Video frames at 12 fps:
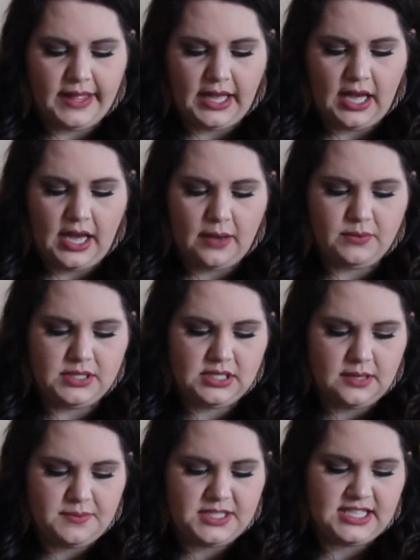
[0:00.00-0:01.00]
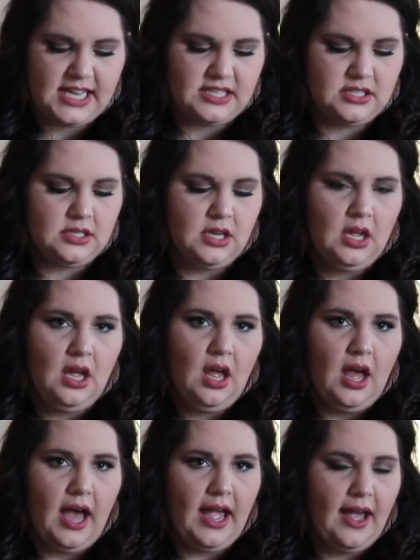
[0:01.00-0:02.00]
Like I was obsessed.
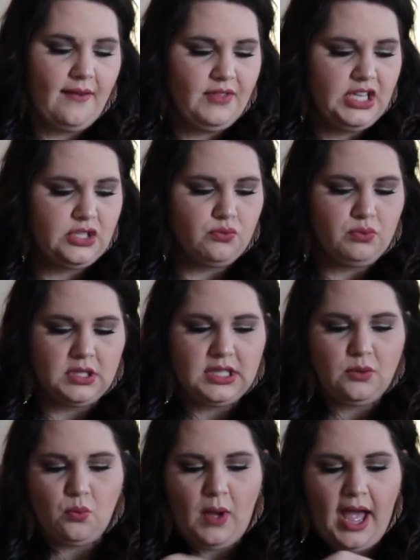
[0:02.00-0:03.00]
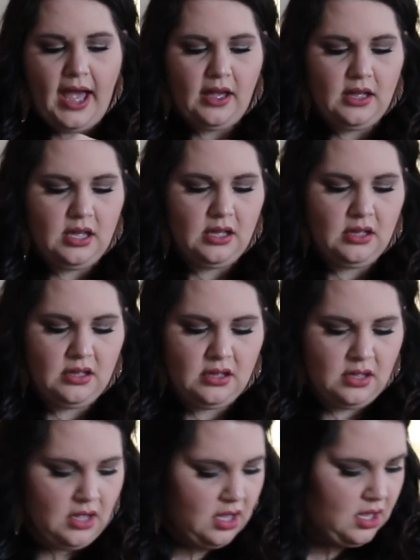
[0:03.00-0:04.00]
I have these really whack,
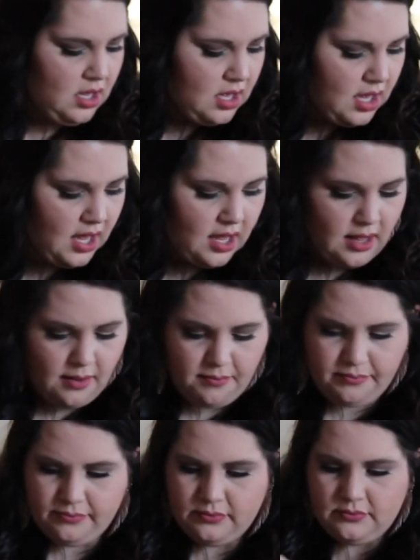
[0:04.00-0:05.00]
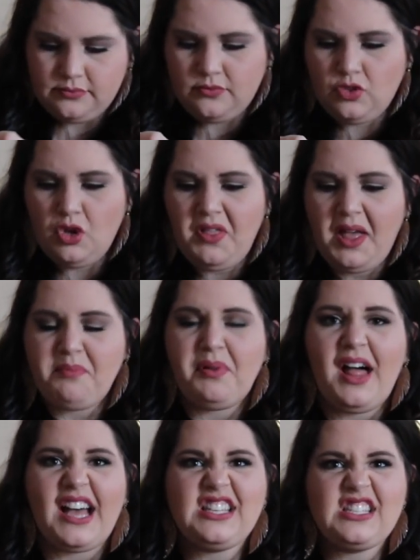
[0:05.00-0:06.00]
um, they're like
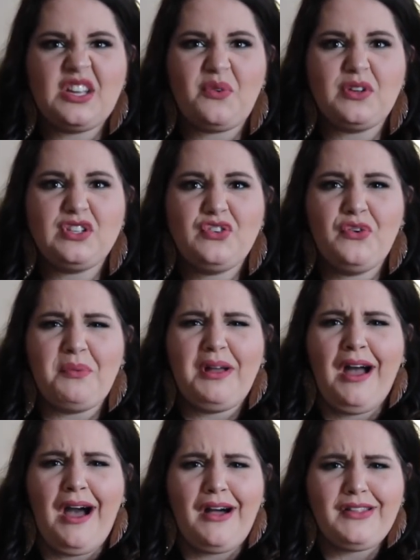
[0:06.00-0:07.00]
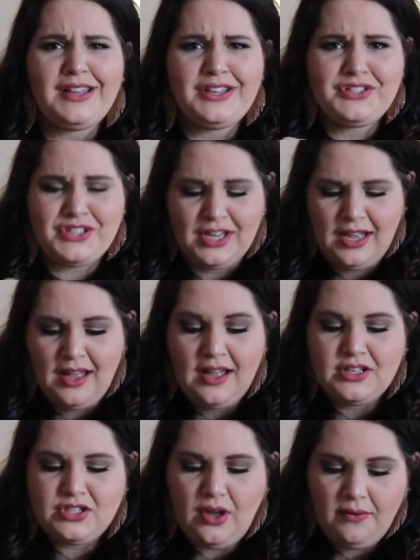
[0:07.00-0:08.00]
plastic ones from college.
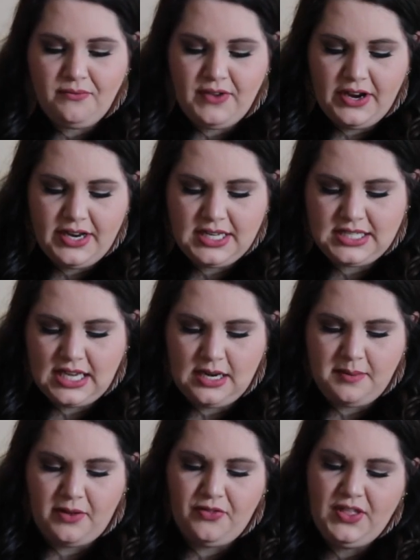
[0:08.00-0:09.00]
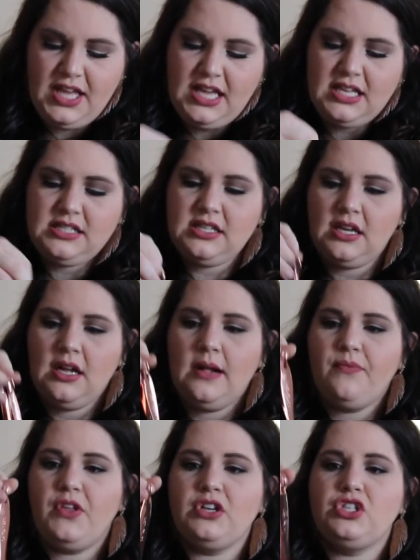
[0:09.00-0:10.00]
So I'm very excited about these.
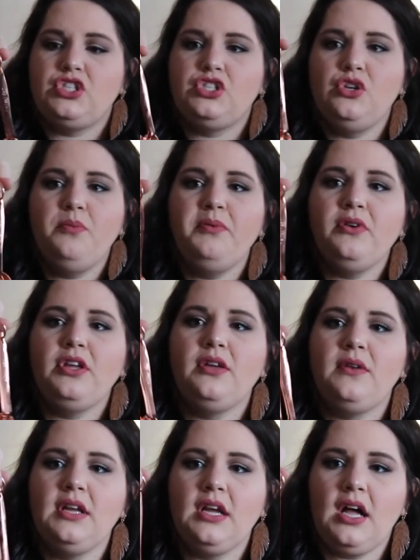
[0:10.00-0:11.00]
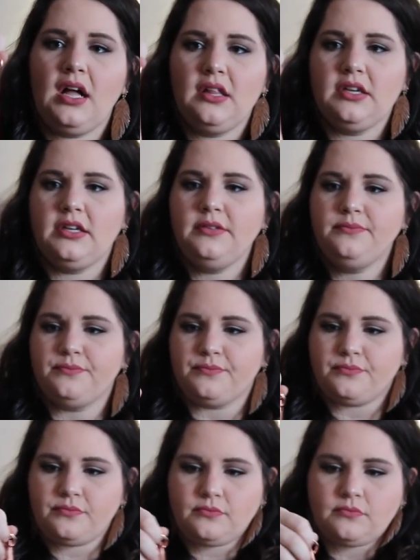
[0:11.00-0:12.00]
They're super cute in color.
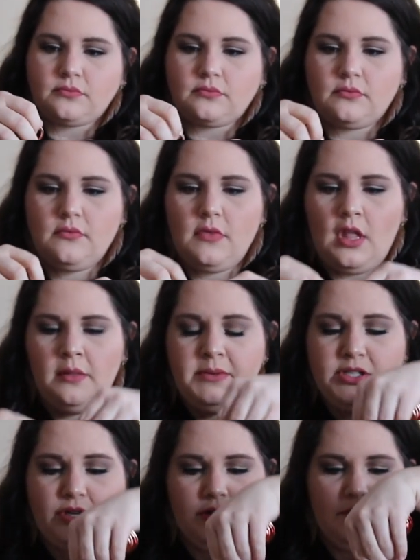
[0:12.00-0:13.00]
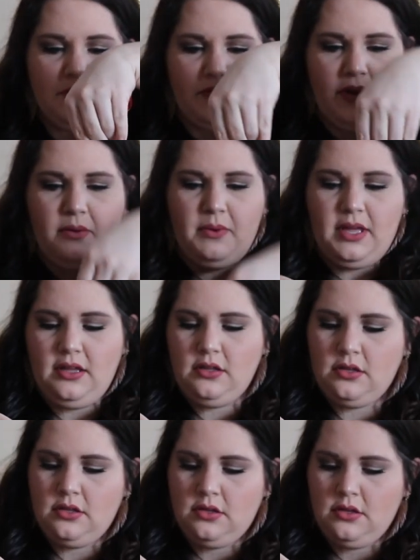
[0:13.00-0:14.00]
Let me turn them the right
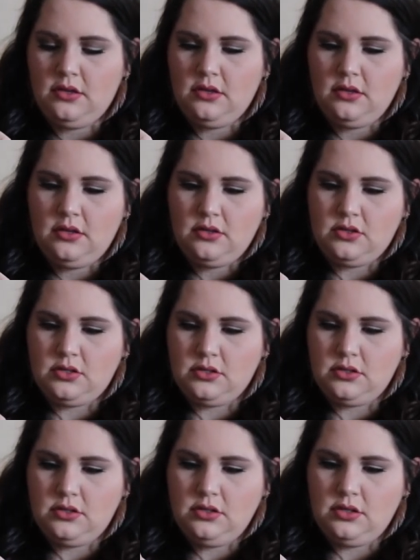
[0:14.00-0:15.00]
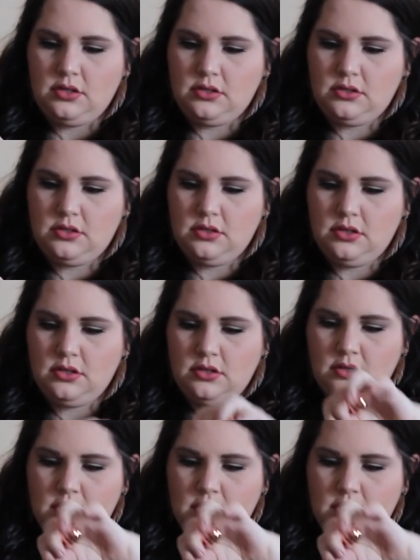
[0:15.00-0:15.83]
way. Jeez.